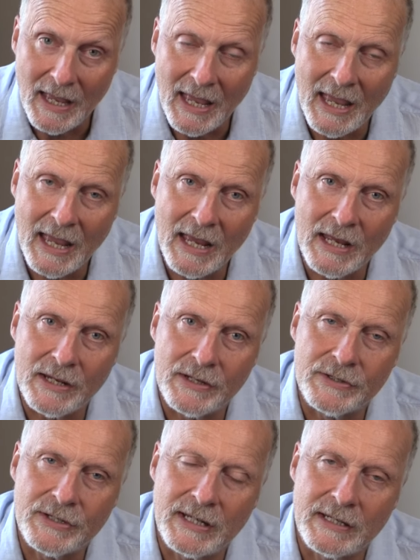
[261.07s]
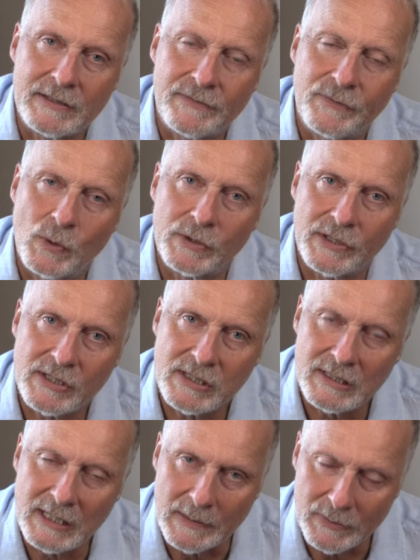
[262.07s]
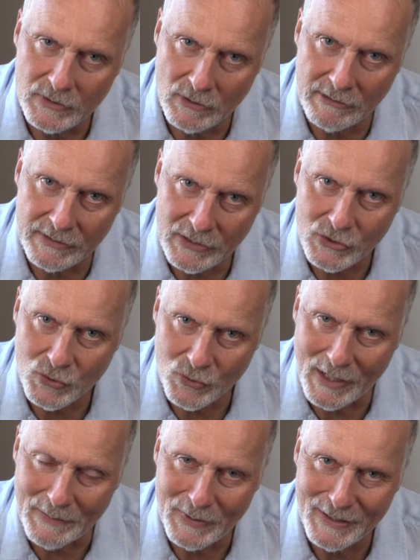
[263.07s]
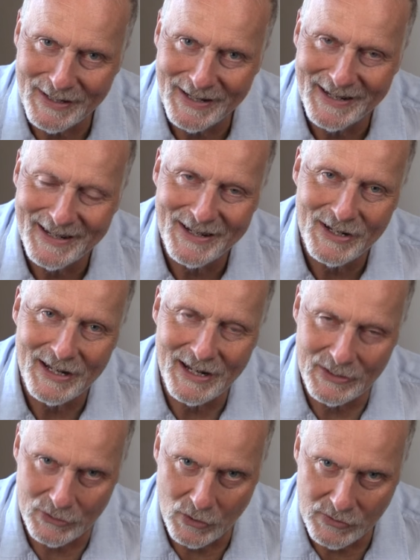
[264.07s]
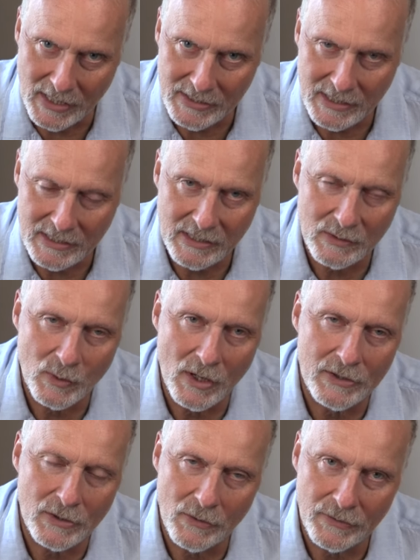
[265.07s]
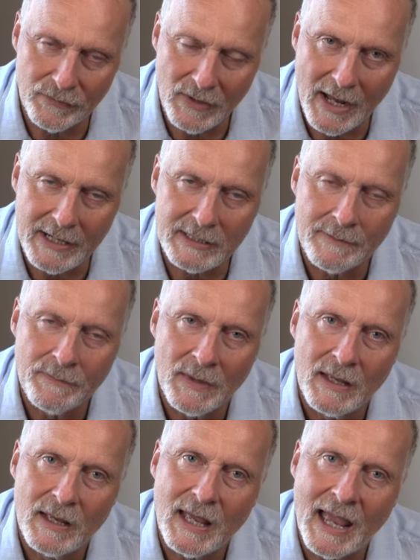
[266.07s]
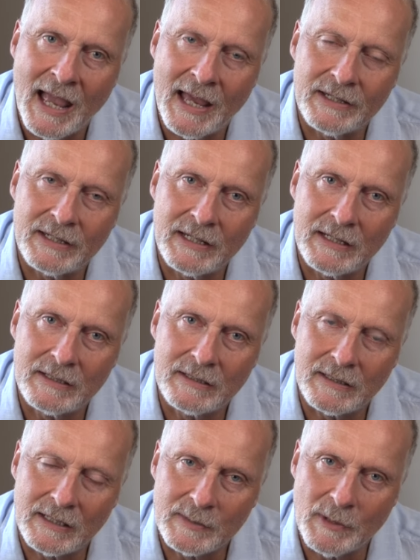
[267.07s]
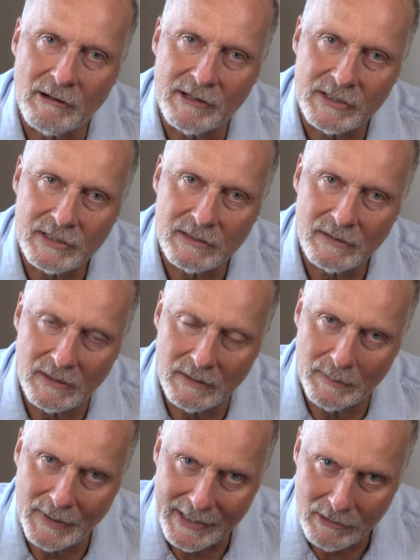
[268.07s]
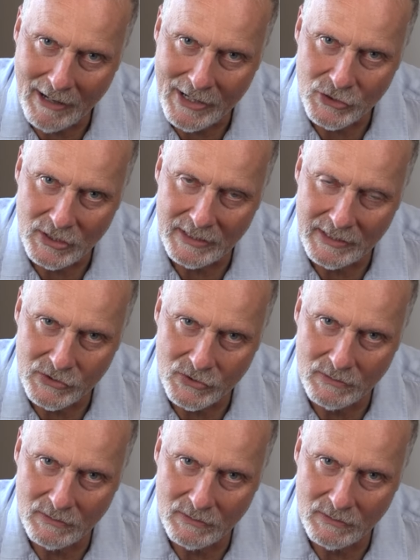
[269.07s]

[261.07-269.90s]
And he'd fallen asleep during this trip, in two senses of the word, on the flight. And he'd experienced the plane crashing in his